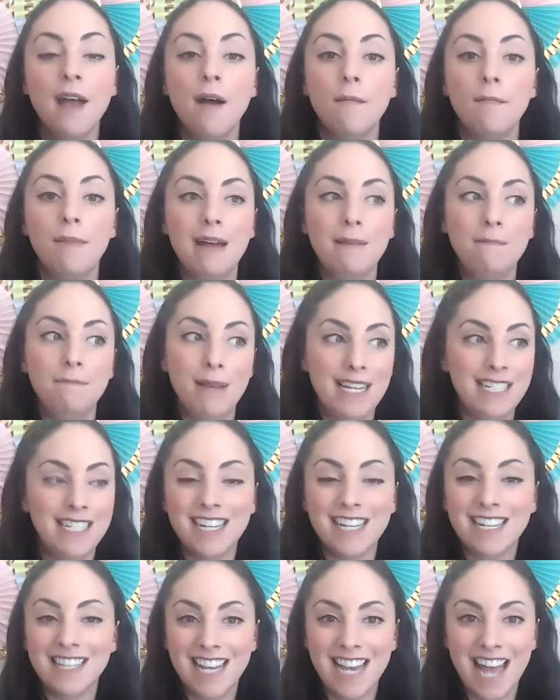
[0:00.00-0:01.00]
But
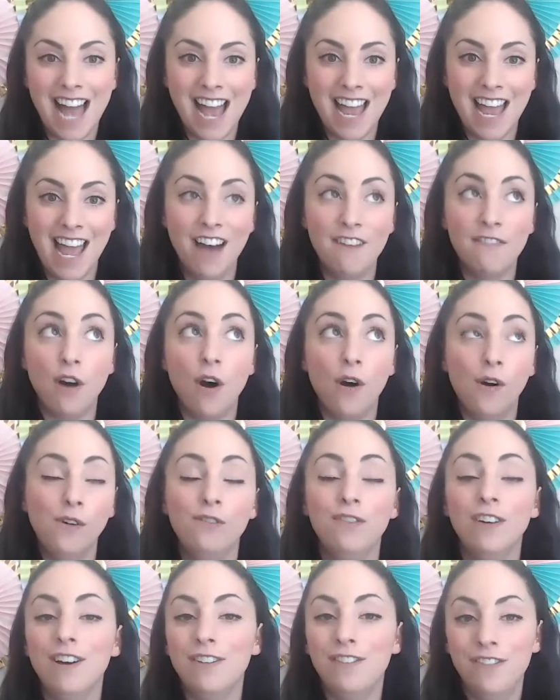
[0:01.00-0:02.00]
basically I have
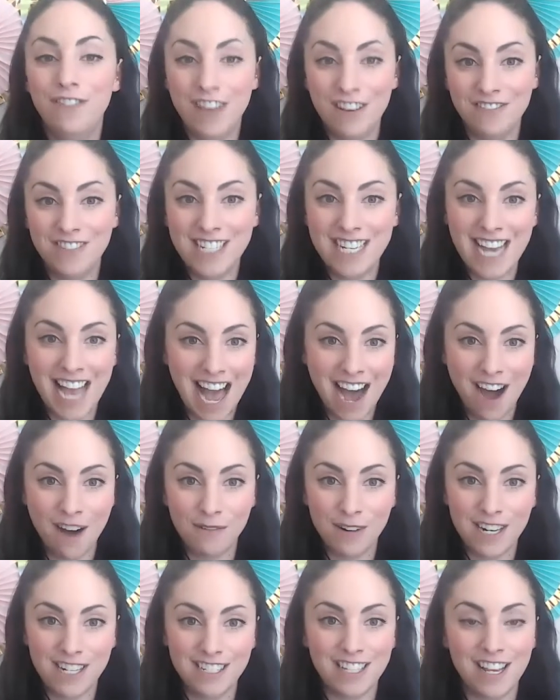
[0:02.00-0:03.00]
over 50
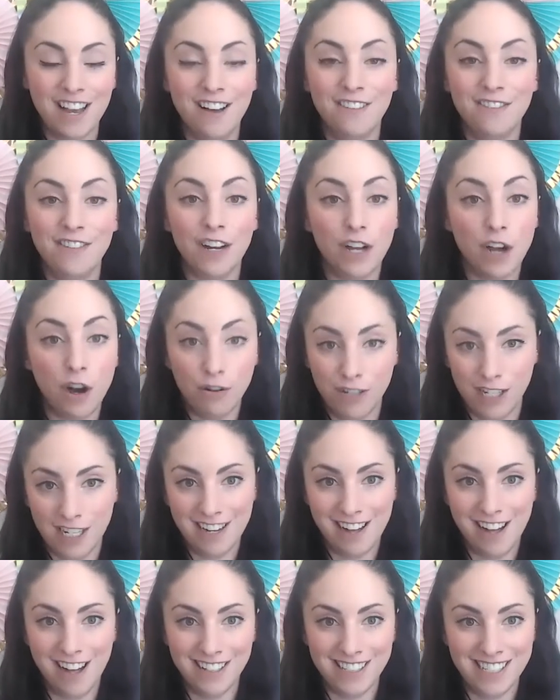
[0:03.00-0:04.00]
hours of coaching
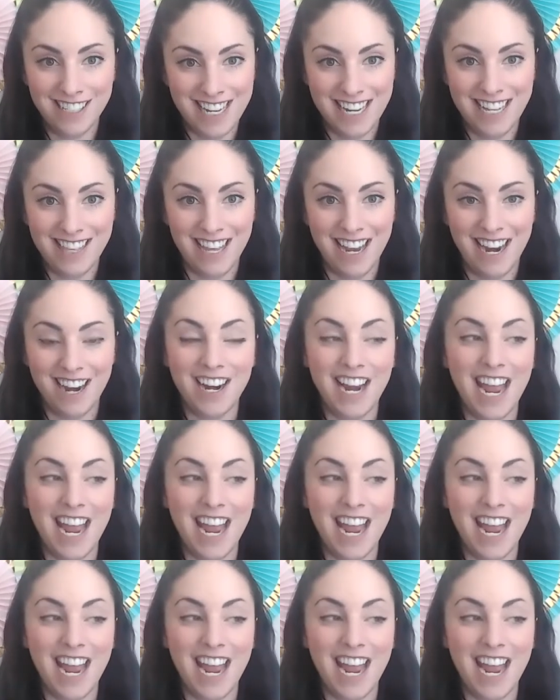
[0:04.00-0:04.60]
calls in there.